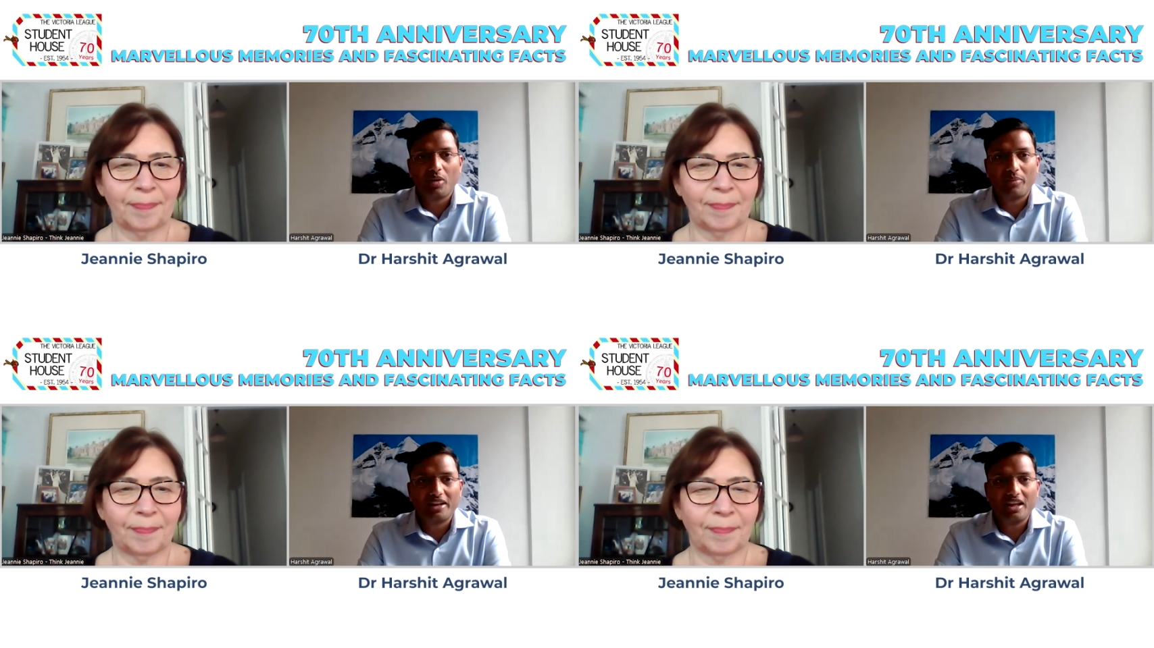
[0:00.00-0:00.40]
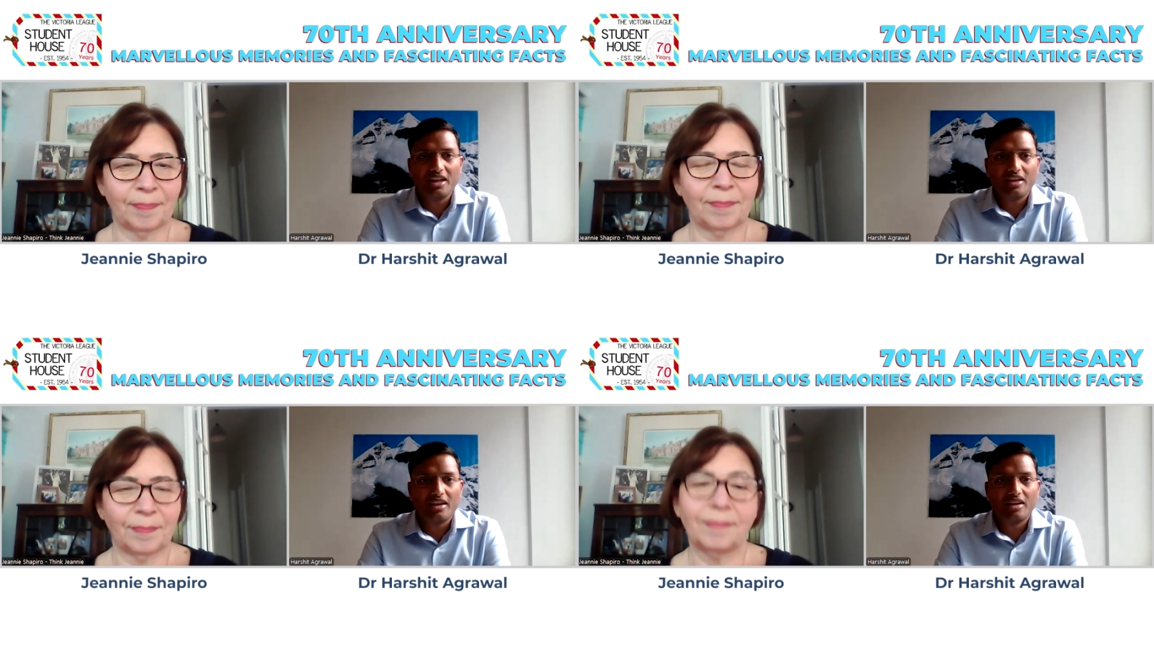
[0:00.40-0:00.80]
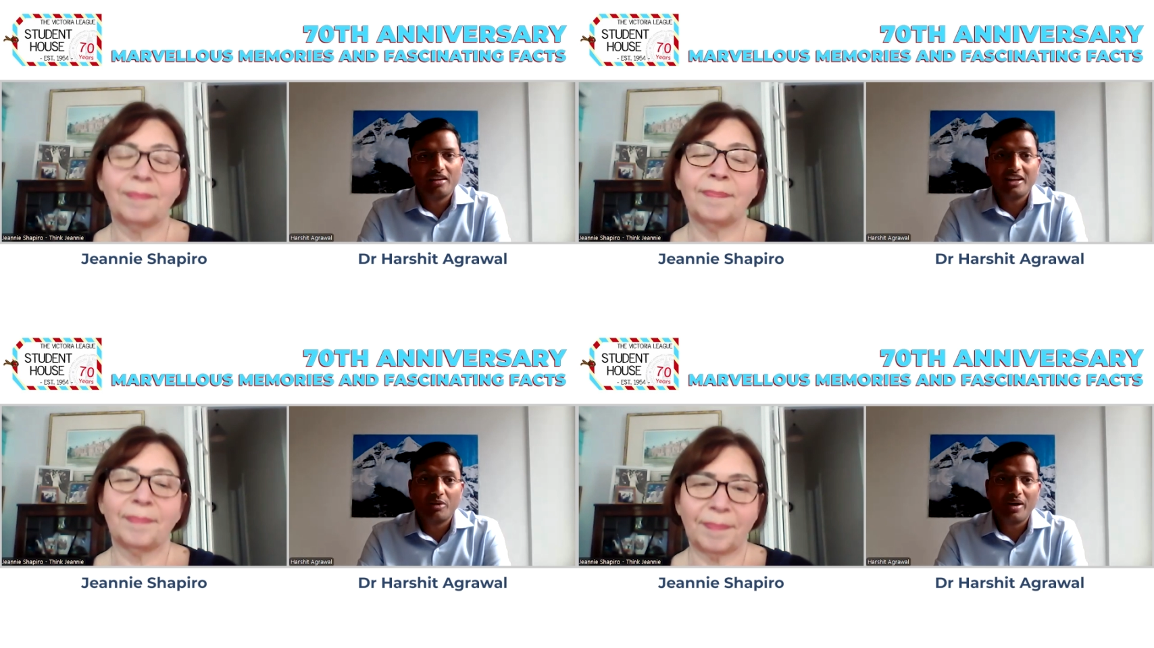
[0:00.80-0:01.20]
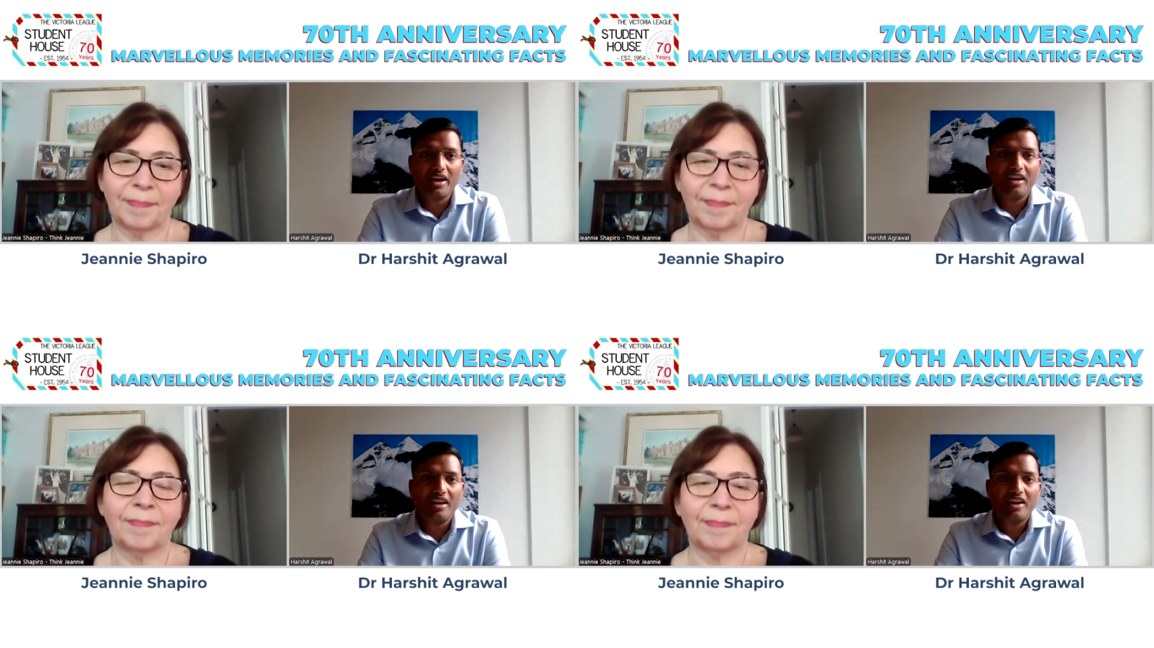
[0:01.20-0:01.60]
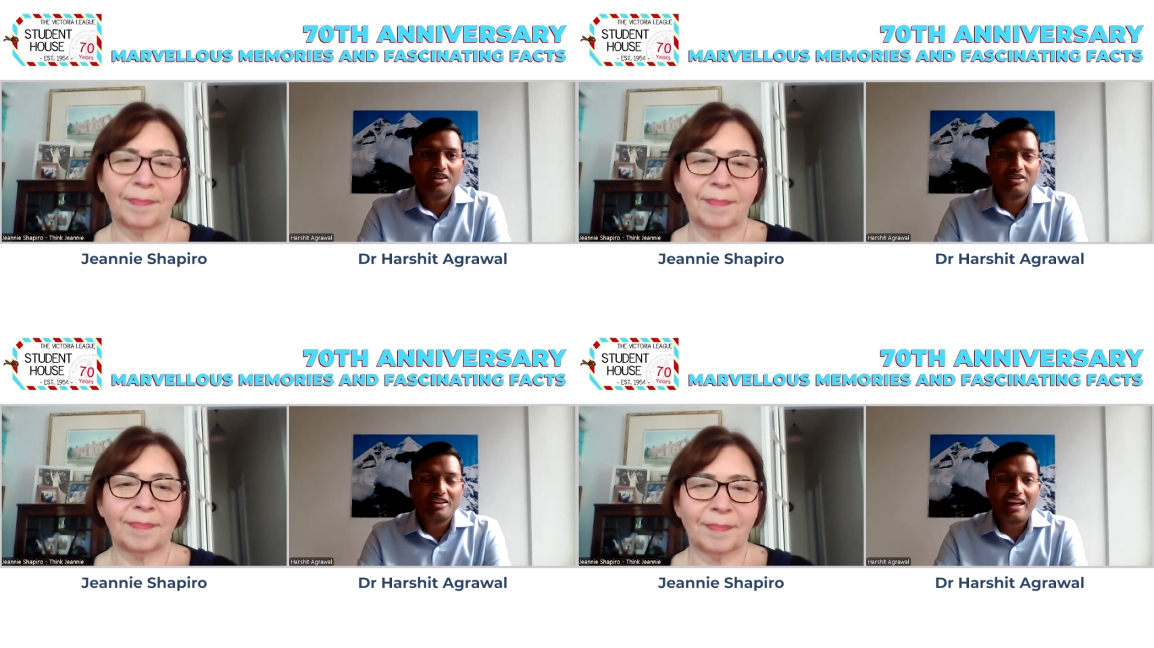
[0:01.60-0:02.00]
Speaker 1: property uh, nearby
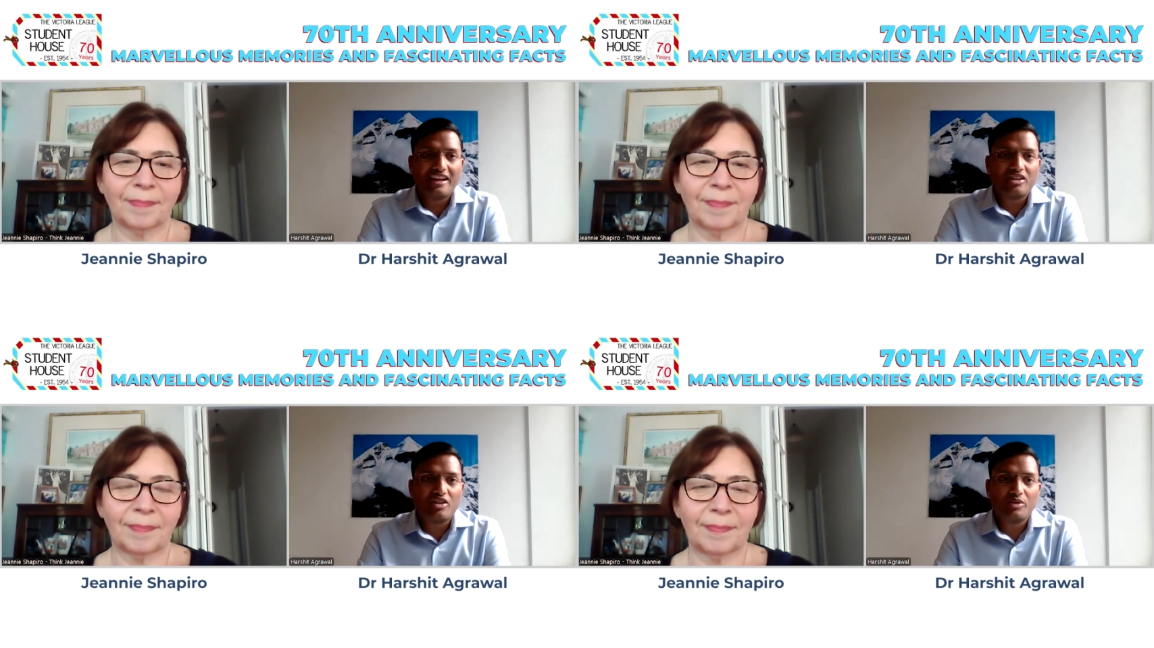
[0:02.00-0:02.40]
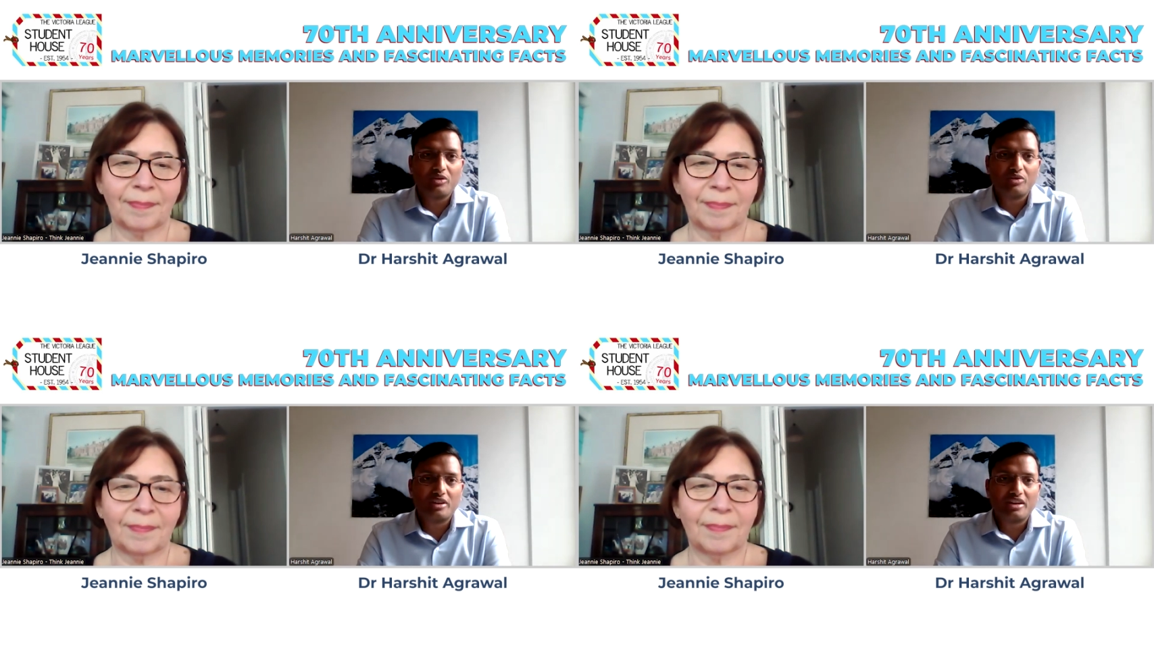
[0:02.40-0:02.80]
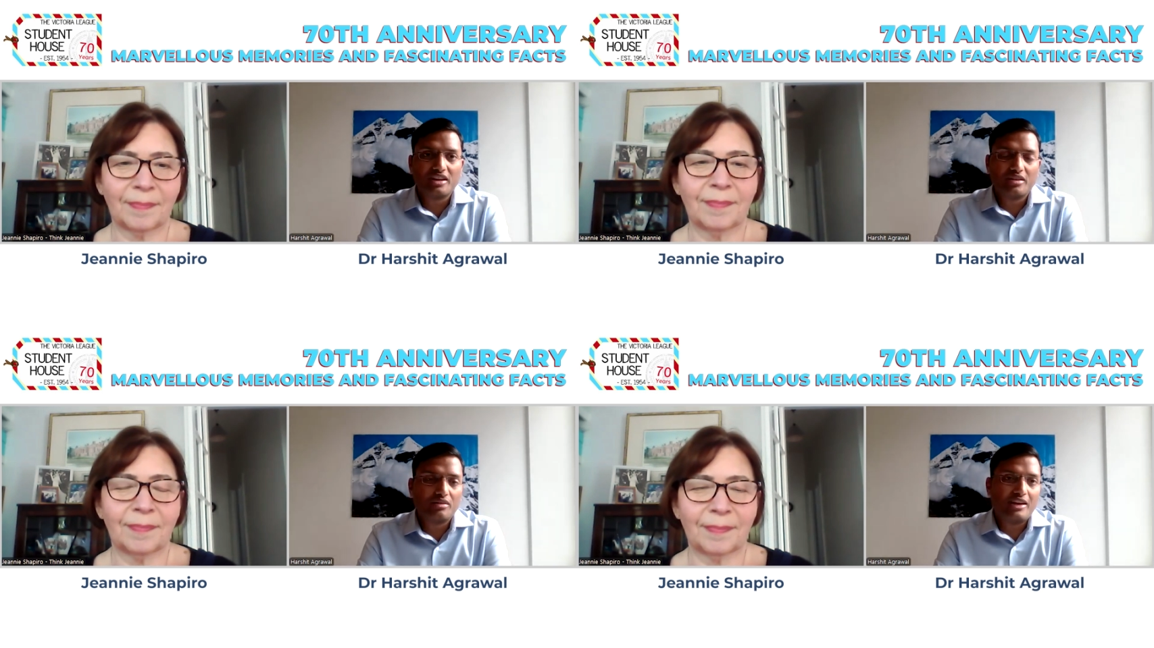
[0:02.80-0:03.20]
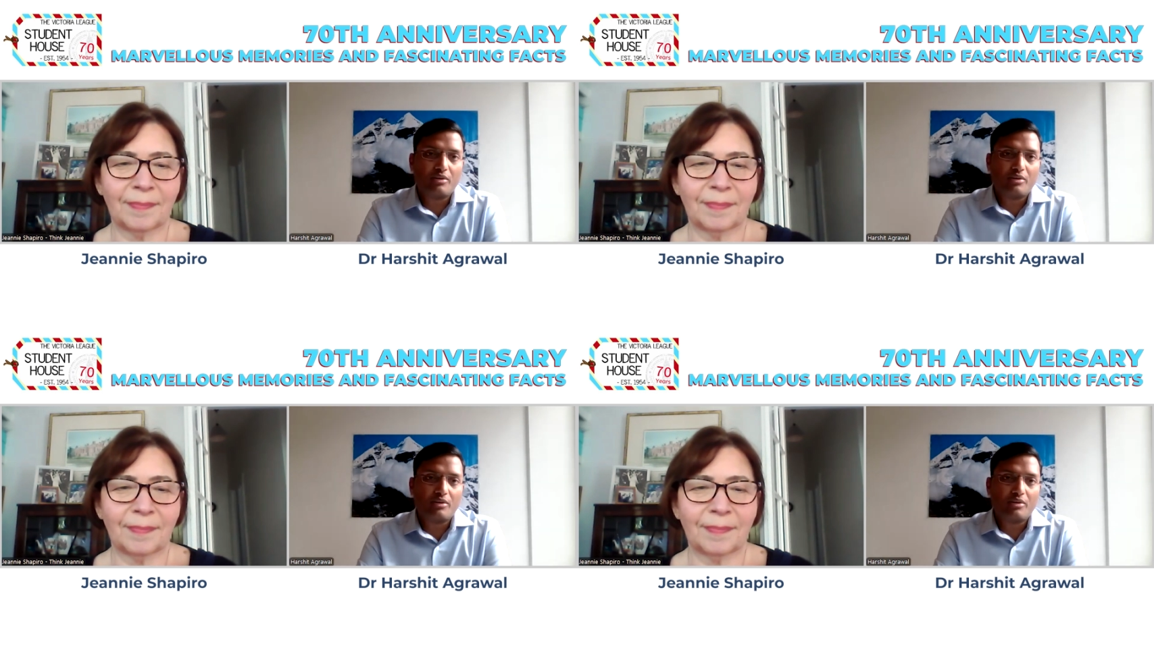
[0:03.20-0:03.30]
so that I can commute uh,